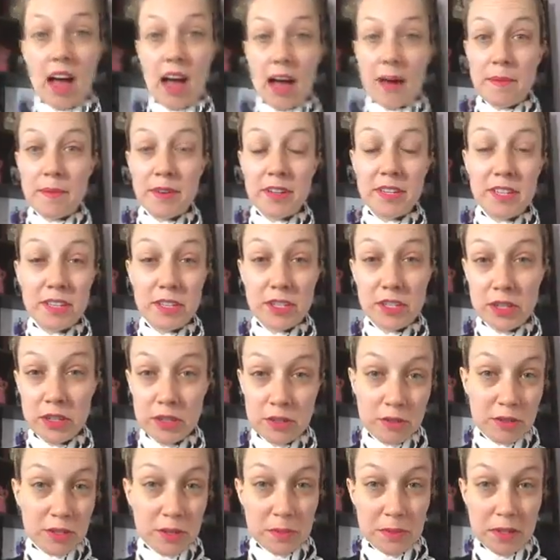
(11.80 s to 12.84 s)
gonna
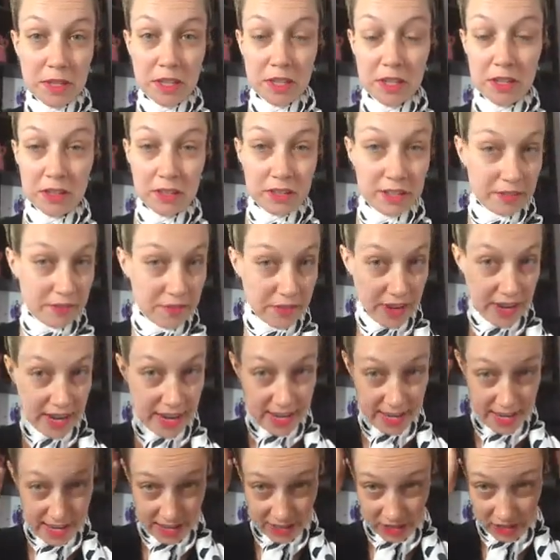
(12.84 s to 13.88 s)
do something a little
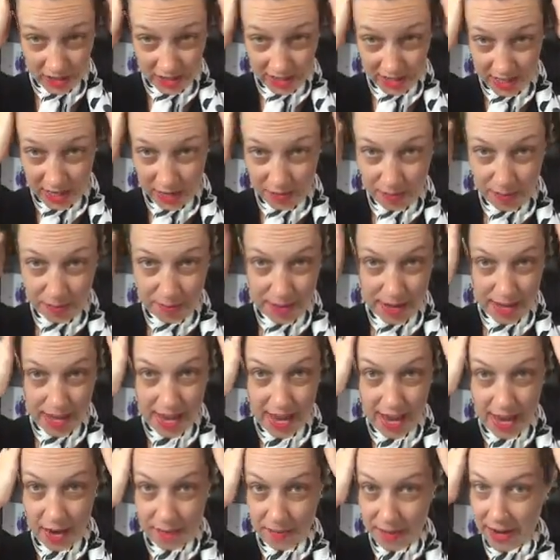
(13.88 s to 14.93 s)
different. As you can tell by my
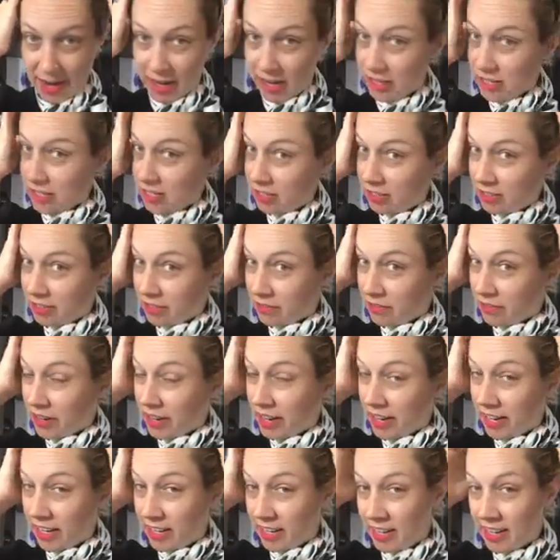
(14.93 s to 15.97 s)
hair is a little
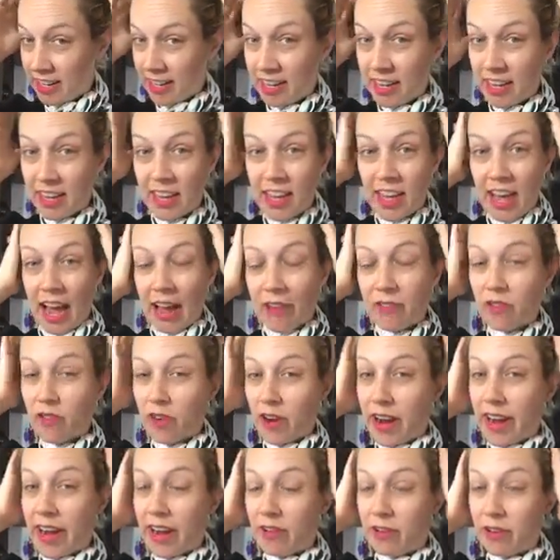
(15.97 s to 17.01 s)
different. I'm
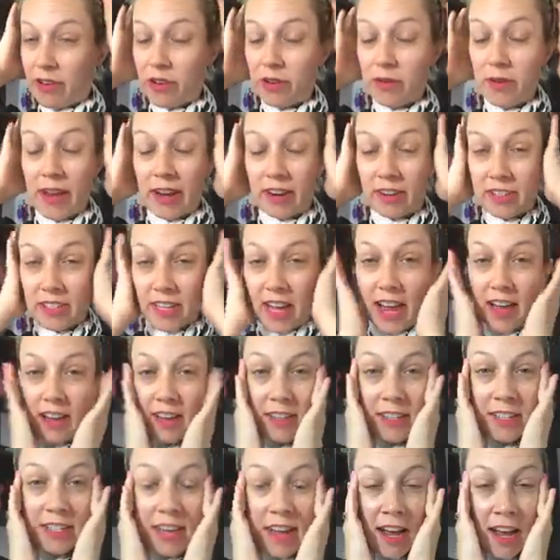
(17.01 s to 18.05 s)
trying out new
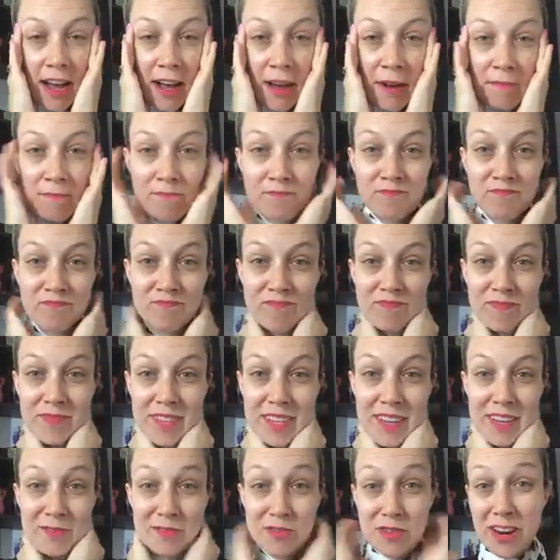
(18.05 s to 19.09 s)
hairstyles.
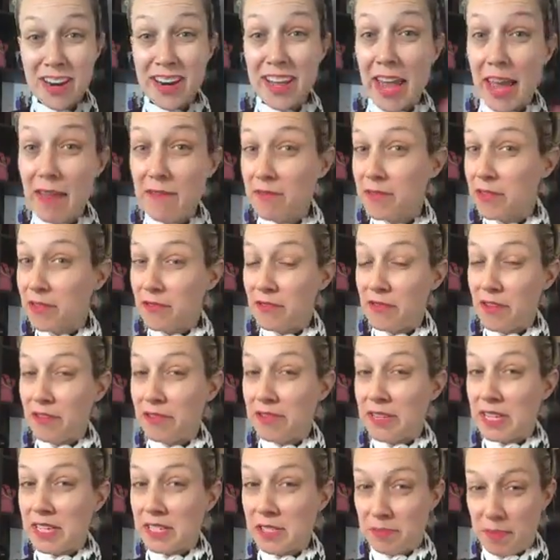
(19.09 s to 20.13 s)
Trying to aim for the
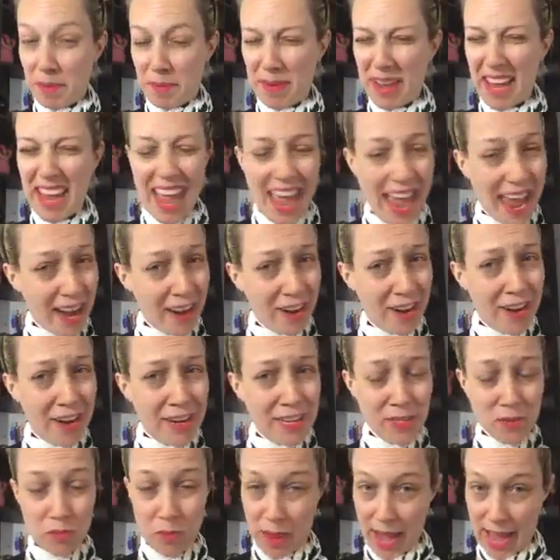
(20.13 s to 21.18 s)
50s, but my hair
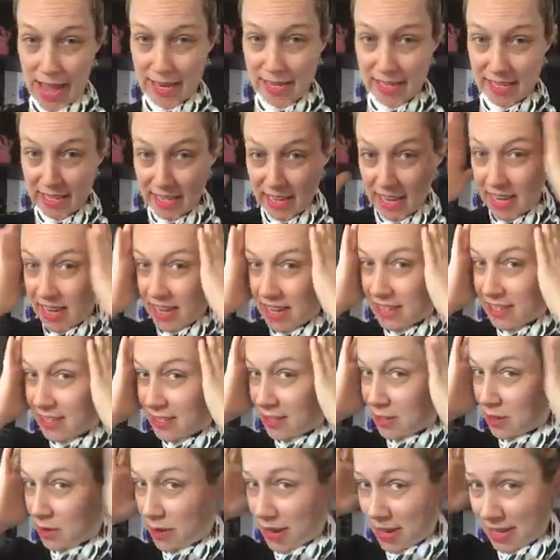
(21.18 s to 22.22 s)
is wet,
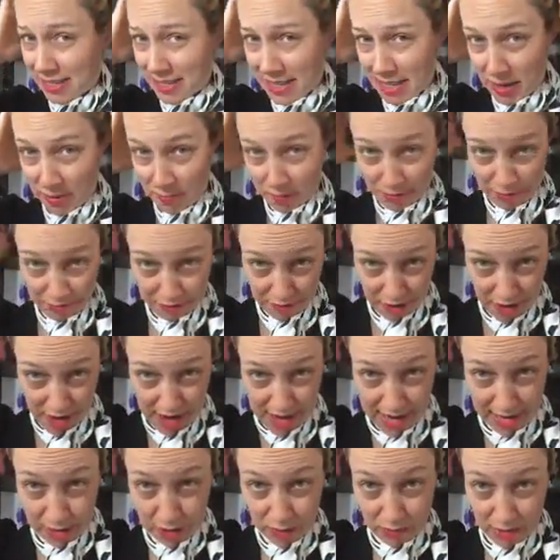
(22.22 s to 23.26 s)
so I had to
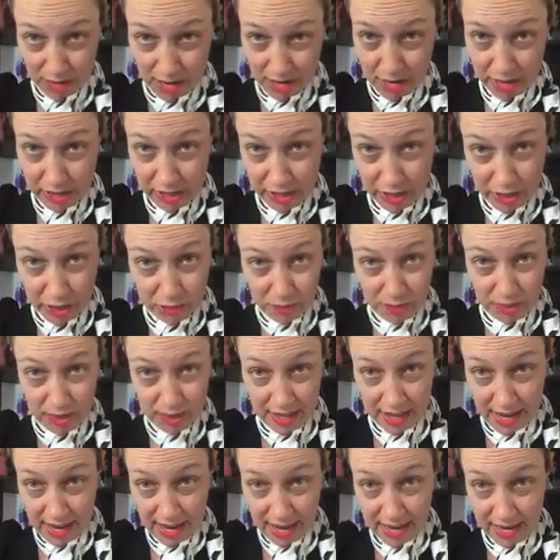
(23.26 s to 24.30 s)
improvise what I could do
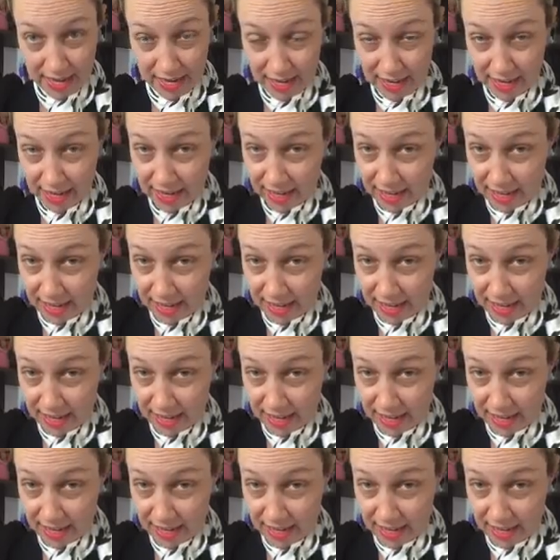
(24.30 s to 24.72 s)
with it.